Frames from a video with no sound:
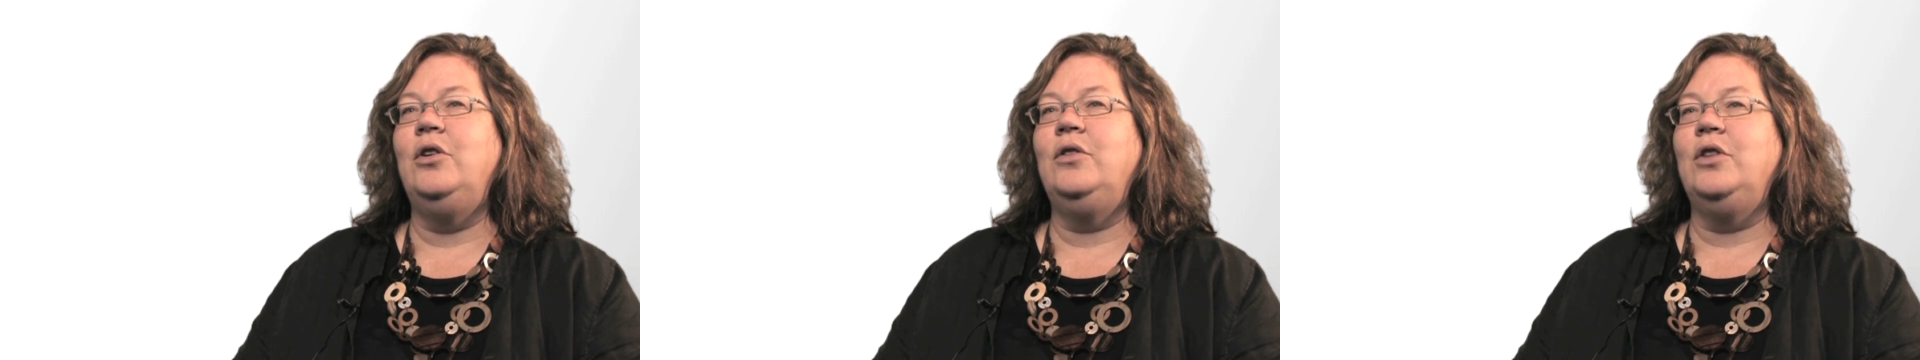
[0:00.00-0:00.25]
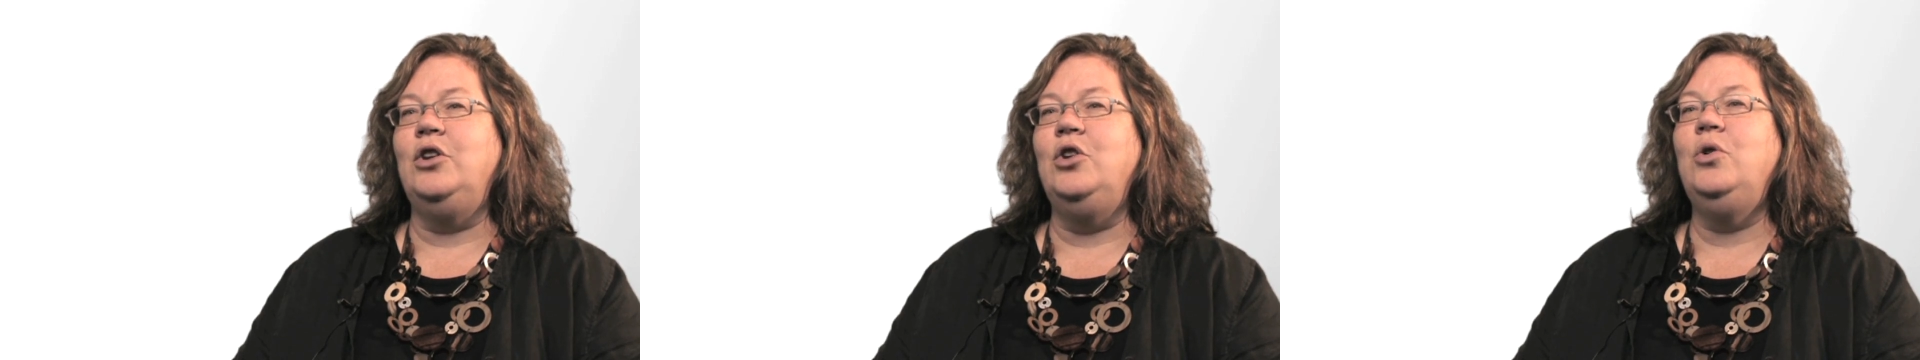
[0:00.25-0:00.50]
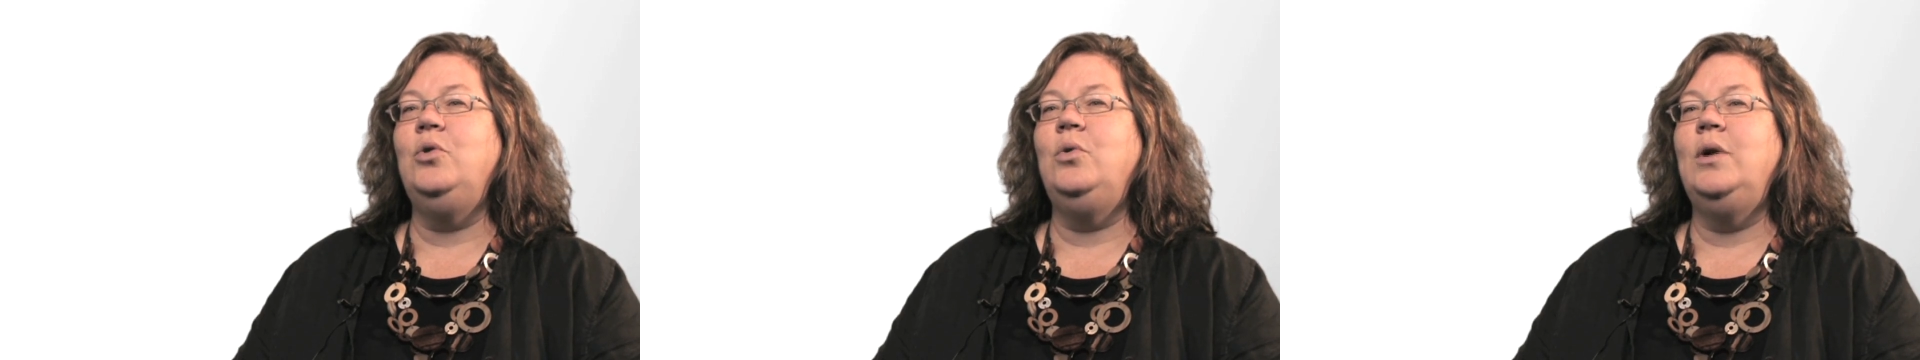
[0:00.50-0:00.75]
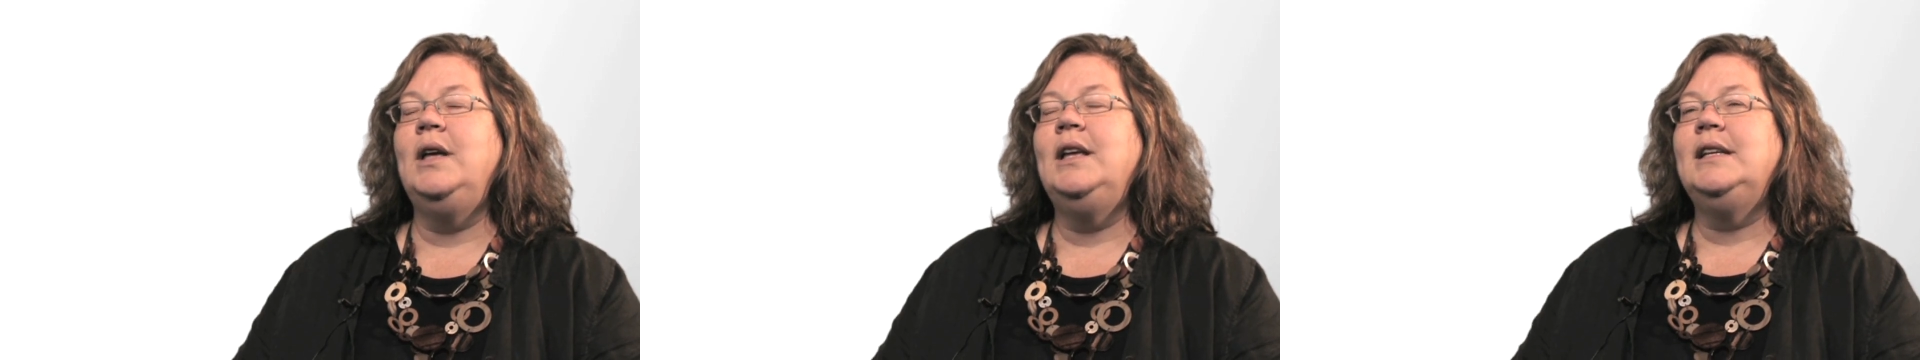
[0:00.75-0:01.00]
the
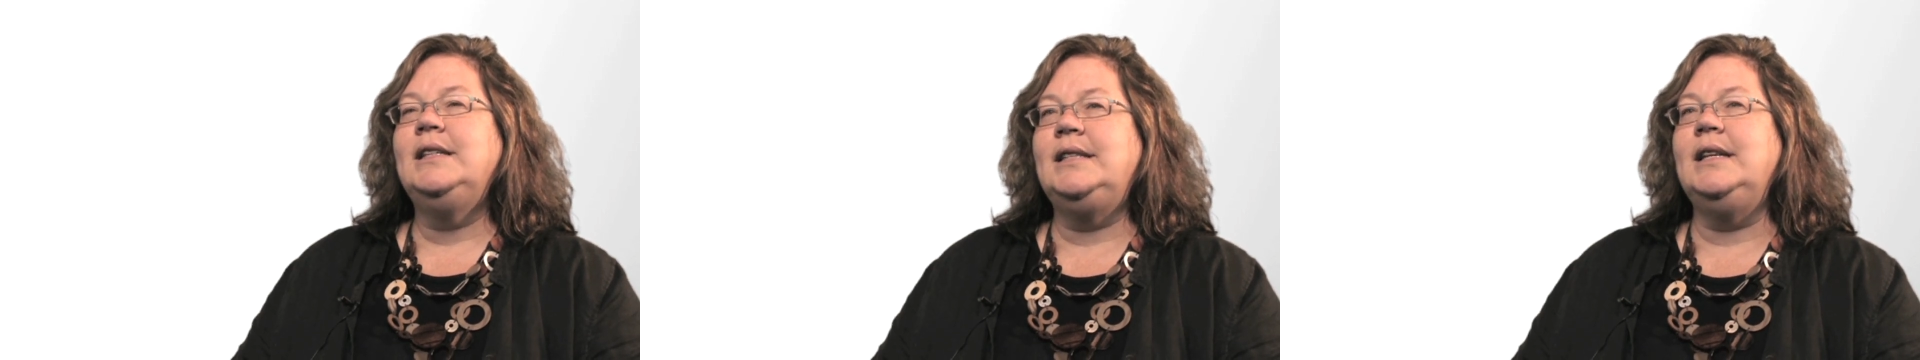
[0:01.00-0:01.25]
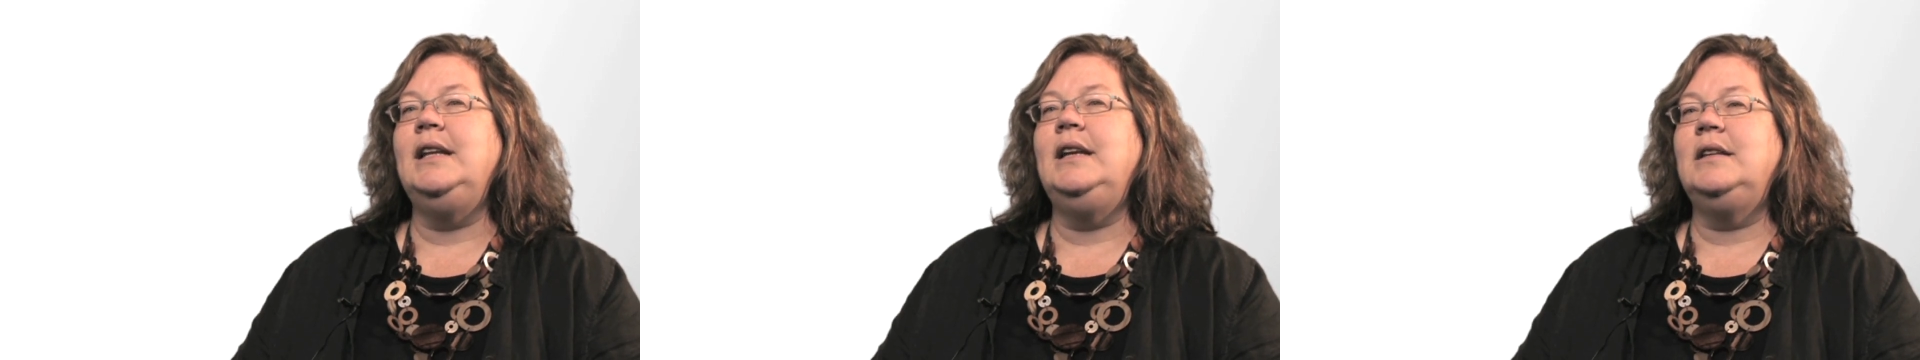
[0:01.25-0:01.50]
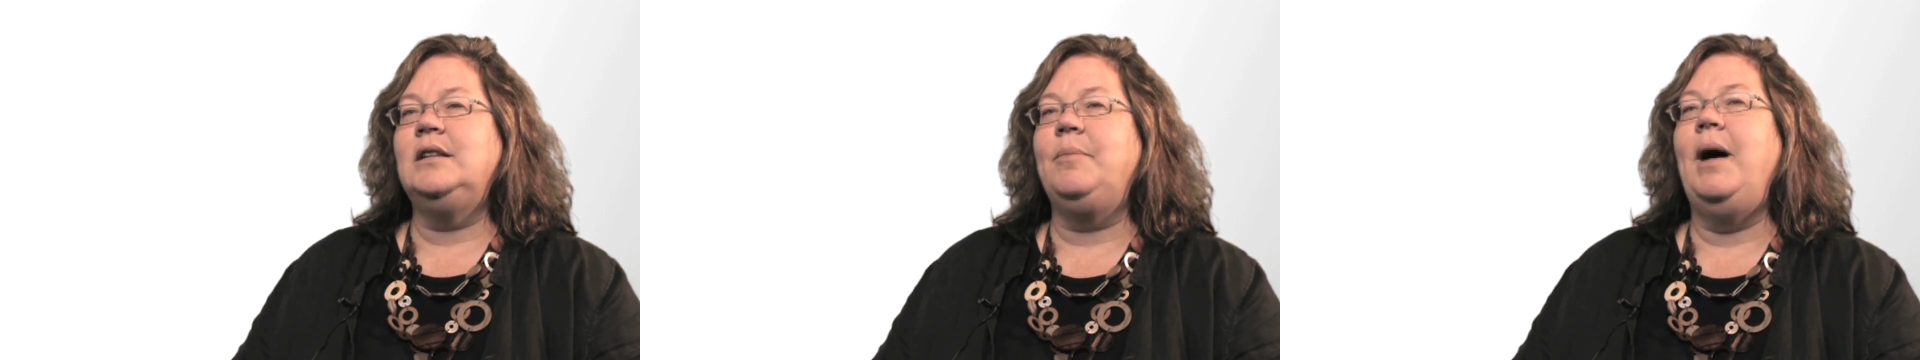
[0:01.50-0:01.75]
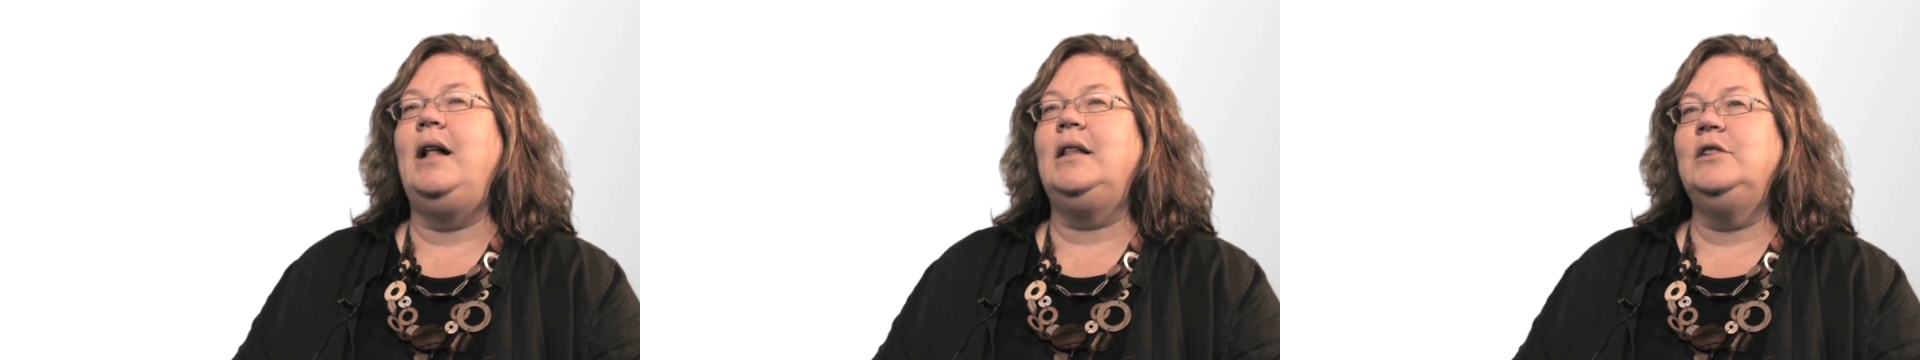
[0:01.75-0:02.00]
new city
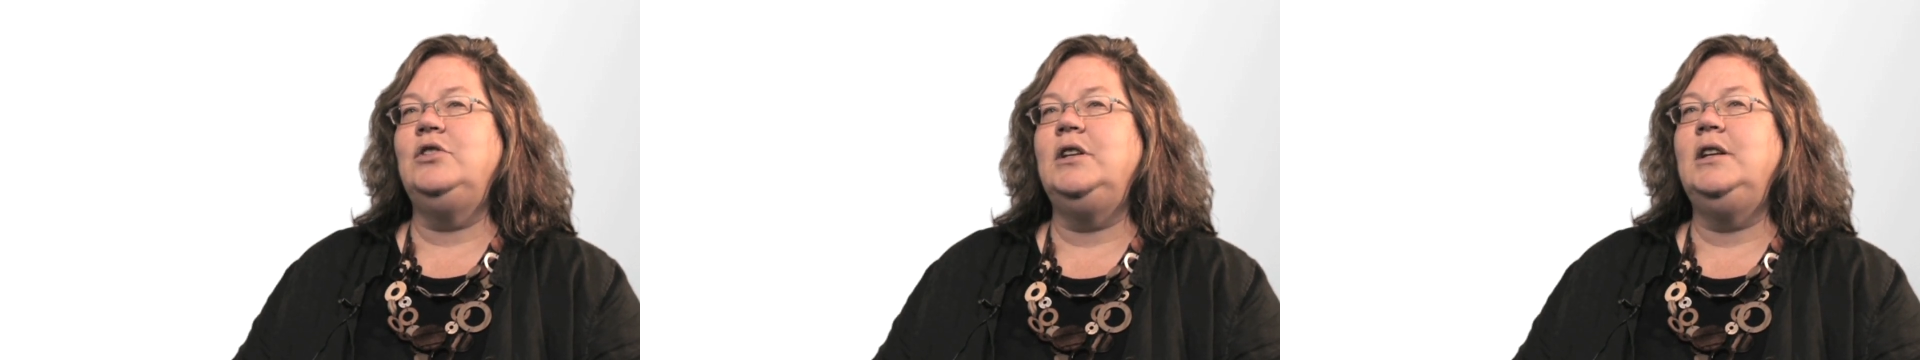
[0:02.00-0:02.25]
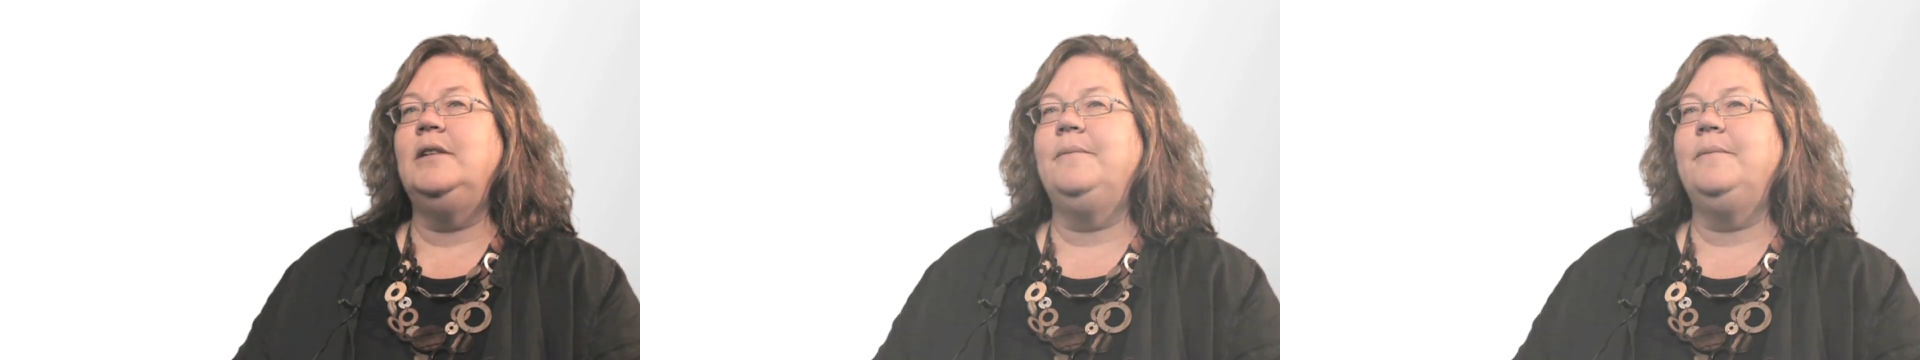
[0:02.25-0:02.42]
topology.